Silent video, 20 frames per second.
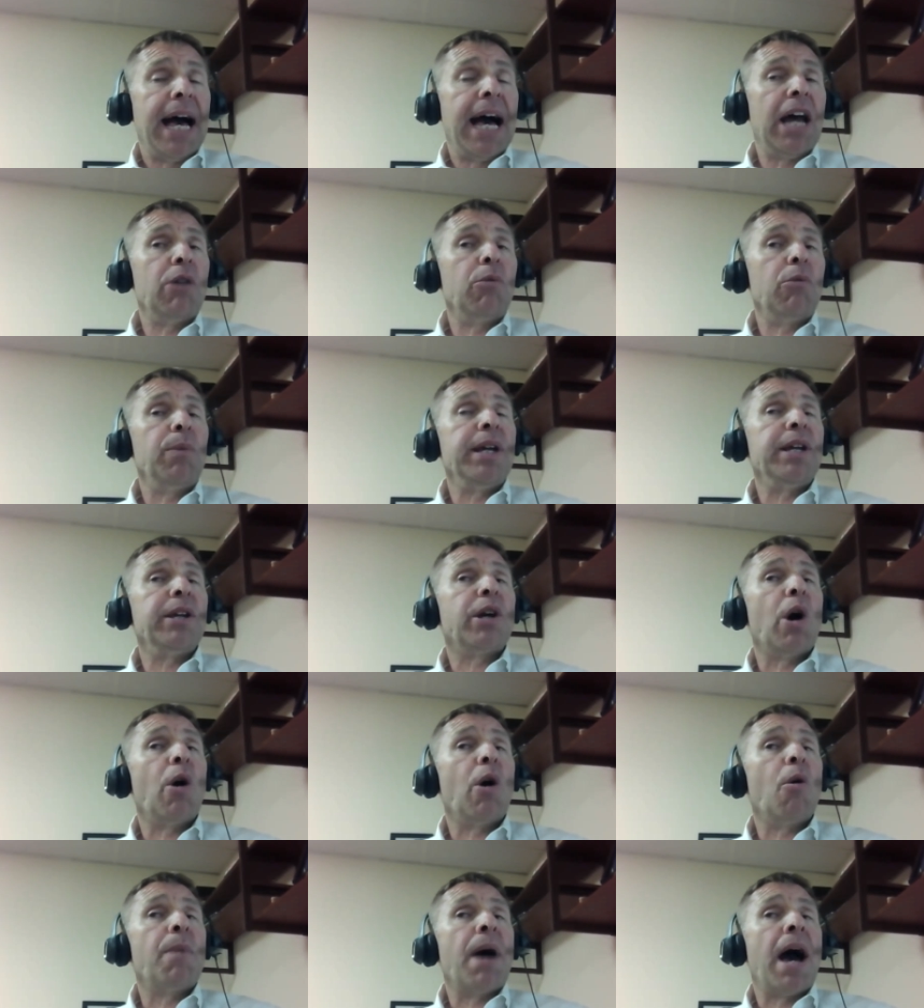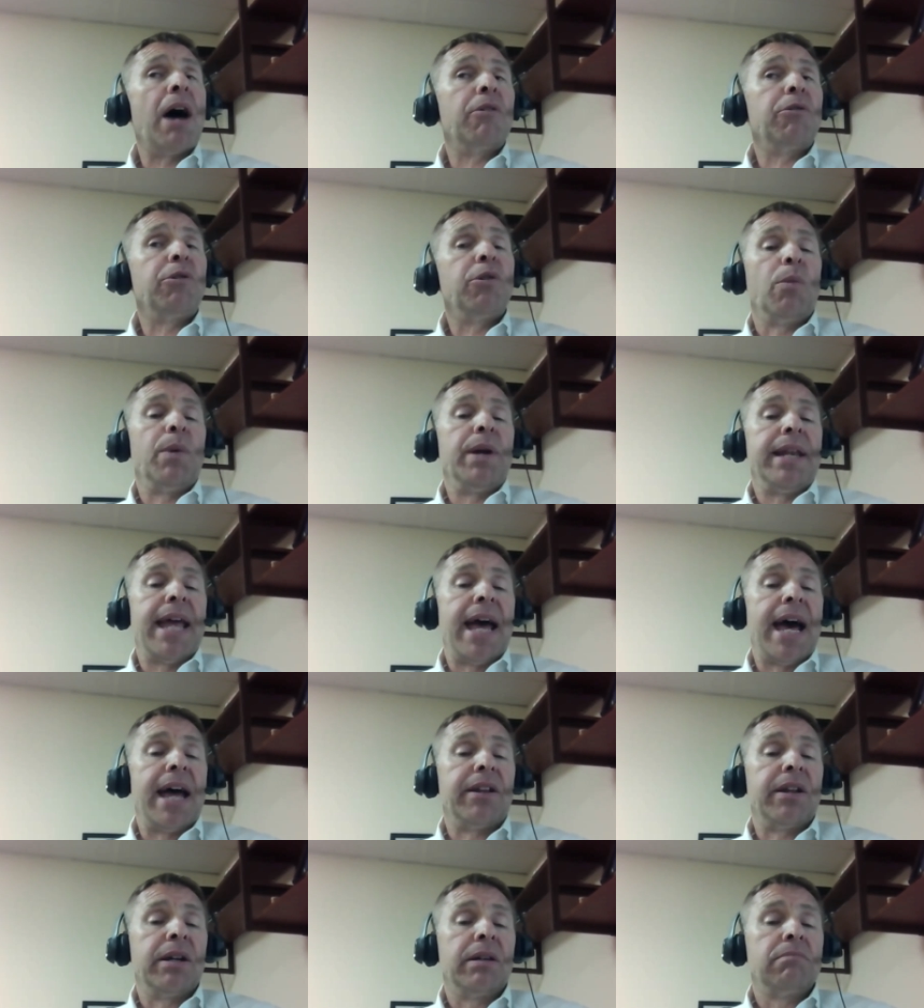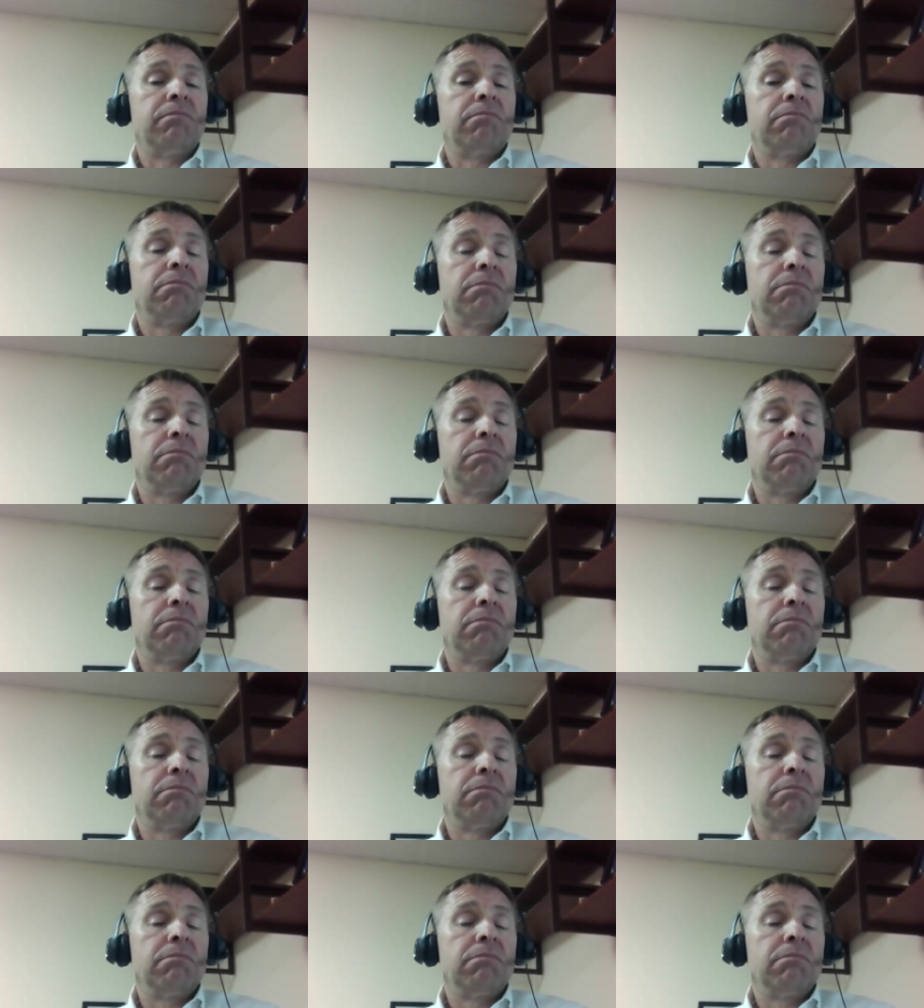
How do we go about doing that?